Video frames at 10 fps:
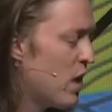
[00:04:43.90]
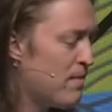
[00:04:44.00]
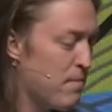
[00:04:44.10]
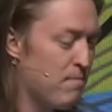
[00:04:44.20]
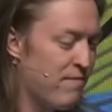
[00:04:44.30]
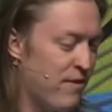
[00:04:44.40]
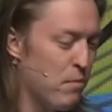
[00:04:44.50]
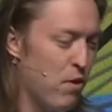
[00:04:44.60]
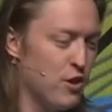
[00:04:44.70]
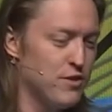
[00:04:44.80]
of my, my favorite
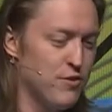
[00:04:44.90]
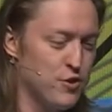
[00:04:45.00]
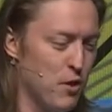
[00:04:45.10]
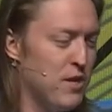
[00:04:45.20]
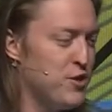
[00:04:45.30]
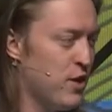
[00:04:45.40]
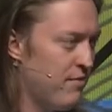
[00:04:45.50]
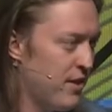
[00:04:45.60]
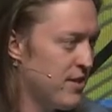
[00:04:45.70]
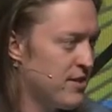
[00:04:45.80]
parts of the sermon is you have
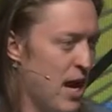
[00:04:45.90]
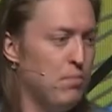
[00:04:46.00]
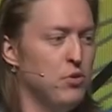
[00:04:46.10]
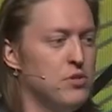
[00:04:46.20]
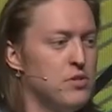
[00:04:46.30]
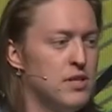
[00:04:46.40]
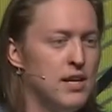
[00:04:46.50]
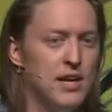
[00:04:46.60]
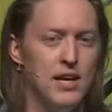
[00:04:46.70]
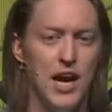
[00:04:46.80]
the disciples,
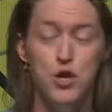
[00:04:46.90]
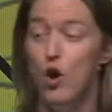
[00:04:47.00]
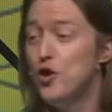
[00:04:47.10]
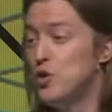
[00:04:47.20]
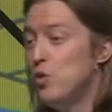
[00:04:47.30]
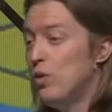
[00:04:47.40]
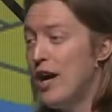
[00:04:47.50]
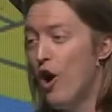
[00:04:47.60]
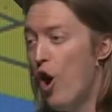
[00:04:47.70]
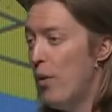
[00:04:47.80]
and you also,
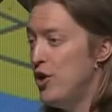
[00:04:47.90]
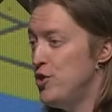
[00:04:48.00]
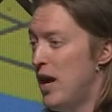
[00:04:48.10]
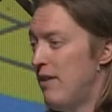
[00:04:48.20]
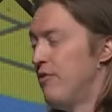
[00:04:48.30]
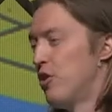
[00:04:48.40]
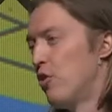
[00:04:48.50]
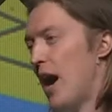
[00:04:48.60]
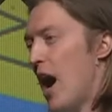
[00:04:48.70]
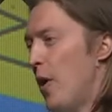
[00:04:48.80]
like always, you have the
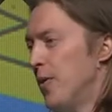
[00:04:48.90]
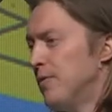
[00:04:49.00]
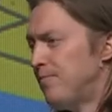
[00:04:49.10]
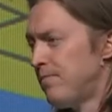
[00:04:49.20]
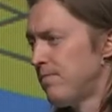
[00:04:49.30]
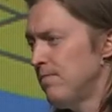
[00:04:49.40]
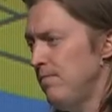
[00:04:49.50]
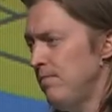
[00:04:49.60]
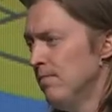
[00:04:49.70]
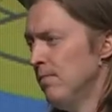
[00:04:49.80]
crowd.
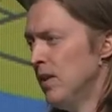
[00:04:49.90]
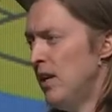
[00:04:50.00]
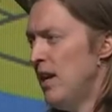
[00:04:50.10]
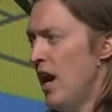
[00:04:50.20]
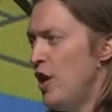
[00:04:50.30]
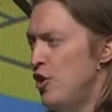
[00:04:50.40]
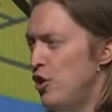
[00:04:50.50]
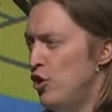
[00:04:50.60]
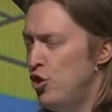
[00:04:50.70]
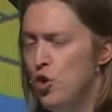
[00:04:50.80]
And
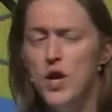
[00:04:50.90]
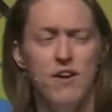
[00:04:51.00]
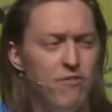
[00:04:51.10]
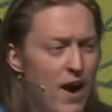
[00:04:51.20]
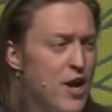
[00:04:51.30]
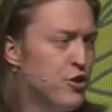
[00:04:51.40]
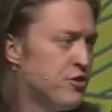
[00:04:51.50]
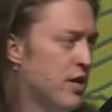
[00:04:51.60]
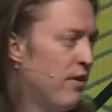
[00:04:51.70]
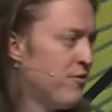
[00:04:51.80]
you can find
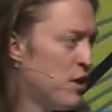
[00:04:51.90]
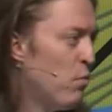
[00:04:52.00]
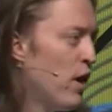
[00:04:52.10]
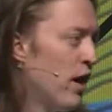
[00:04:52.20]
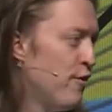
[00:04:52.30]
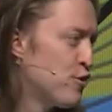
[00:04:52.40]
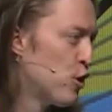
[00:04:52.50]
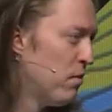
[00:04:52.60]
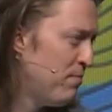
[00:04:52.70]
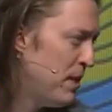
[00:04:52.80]
yourself somewhere in this
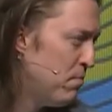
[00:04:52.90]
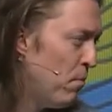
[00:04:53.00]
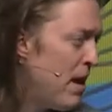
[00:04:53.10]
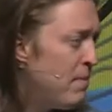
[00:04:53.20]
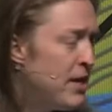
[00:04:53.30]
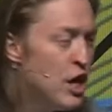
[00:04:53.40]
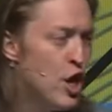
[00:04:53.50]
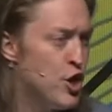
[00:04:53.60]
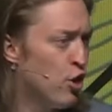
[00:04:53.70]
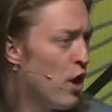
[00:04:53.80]
group of people. Maybe
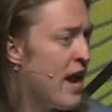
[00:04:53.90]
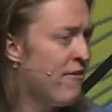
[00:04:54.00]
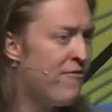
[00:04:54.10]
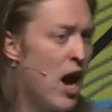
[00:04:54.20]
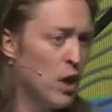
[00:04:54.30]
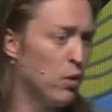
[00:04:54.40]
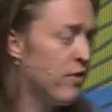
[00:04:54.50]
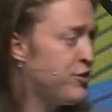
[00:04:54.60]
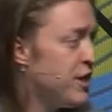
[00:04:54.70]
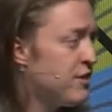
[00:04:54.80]
you're a follower
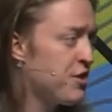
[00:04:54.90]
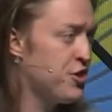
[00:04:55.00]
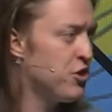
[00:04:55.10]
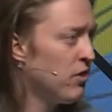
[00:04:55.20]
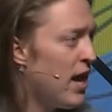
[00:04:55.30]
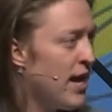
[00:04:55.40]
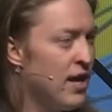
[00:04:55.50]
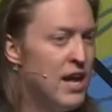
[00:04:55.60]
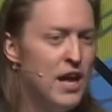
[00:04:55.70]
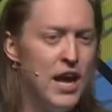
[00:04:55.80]
of Jesus and you're like,
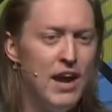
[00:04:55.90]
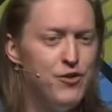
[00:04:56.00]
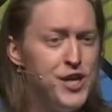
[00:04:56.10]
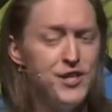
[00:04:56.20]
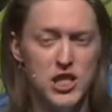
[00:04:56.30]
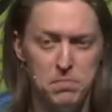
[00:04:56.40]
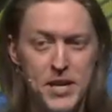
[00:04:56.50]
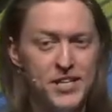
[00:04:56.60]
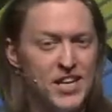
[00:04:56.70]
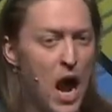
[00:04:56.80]
if Jesus
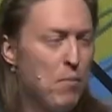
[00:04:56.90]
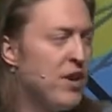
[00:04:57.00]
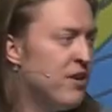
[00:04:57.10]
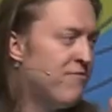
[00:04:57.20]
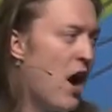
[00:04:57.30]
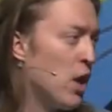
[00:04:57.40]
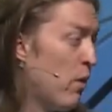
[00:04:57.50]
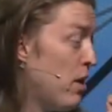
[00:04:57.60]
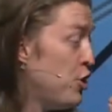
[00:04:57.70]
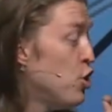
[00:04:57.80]
speaks it, I'm ready to follow
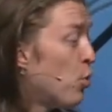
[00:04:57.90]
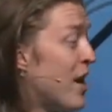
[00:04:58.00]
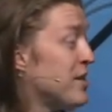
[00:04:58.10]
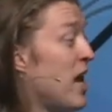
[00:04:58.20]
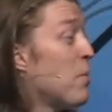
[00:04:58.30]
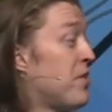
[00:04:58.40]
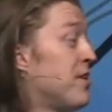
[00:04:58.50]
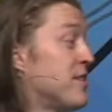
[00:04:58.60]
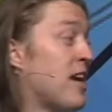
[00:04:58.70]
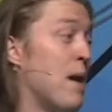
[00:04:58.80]
it. You resonate with the
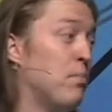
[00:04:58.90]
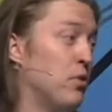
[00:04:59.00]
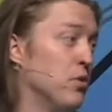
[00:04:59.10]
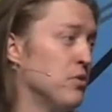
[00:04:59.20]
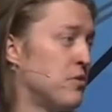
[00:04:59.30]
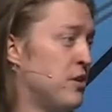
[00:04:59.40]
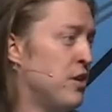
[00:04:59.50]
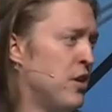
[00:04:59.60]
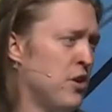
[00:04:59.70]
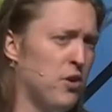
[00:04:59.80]
disciples.
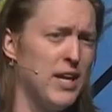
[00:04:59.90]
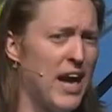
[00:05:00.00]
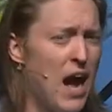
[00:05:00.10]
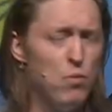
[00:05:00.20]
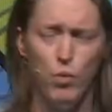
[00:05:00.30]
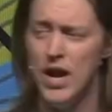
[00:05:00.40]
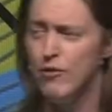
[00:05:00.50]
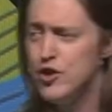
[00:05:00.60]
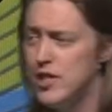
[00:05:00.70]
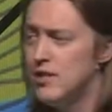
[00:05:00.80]
You're like,
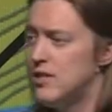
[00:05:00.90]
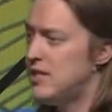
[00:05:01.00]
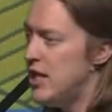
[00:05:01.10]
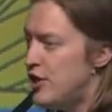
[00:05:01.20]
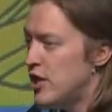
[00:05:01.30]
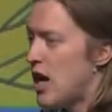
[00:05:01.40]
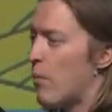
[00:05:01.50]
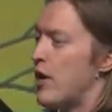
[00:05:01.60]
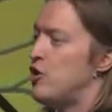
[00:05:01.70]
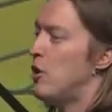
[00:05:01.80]
whatever Jesus teaches, I'm
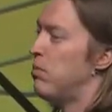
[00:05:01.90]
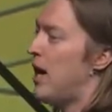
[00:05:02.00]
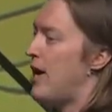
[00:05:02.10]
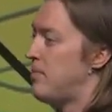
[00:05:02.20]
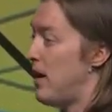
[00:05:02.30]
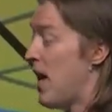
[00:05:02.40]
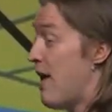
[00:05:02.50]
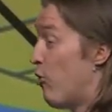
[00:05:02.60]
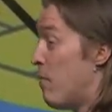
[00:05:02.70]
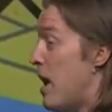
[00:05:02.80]
ready to apply to my
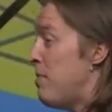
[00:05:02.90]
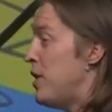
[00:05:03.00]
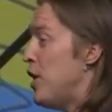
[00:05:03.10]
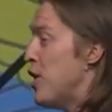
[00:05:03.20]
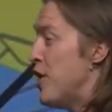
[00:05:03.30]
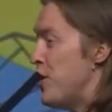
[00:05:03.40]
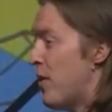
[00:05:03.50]
life. Or maybe you